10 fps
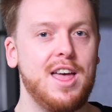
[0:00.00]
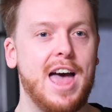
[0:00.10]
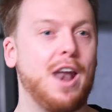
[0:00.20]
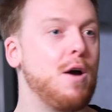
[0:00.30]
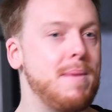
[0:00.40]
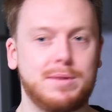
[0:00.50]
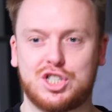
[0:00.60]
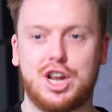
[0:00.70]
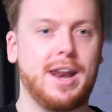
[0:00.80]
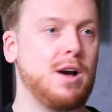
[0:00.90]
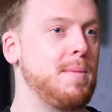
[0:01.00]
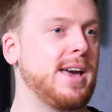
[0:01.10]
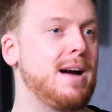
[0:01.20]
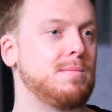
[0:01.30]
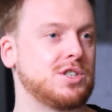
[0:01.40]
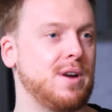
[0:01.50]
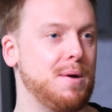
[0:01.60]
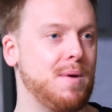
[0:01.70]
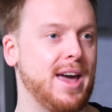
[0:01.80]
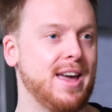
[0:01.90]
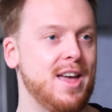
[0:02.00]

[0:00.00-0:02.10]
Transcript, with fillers: And I remember just turning on my camera straight away